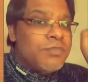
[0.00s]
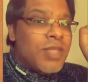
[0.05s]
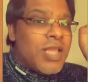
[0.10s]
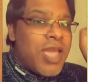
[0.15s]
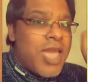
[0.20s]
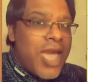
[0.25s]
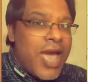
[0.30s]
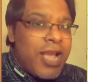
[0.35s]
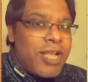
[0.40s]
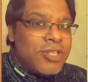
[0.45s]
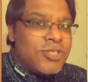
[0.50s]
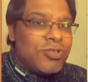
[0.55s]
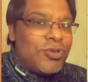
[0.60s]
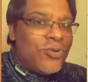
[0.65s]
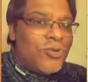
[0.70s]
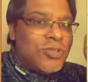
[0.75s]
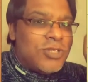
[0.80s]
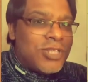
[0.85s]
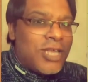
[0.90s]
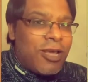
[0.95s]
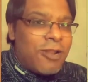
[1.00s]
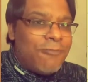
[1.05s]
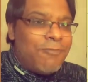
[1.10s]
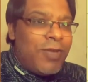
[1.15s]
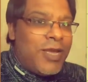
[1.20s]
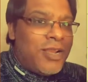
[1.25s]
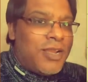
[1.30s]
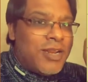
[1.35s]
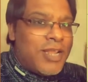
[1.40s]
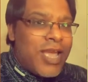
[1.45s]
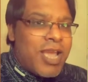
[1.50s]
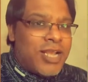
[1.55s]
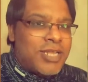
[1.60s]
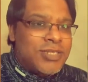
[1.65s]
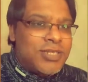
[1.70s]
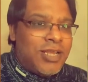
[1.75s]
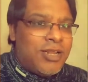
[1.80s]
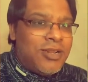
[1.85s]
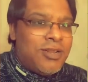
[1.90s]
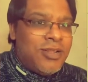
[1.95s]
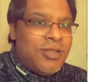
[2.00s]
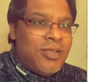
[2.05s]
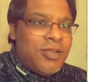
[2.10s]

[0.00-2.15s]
exothermic reaction.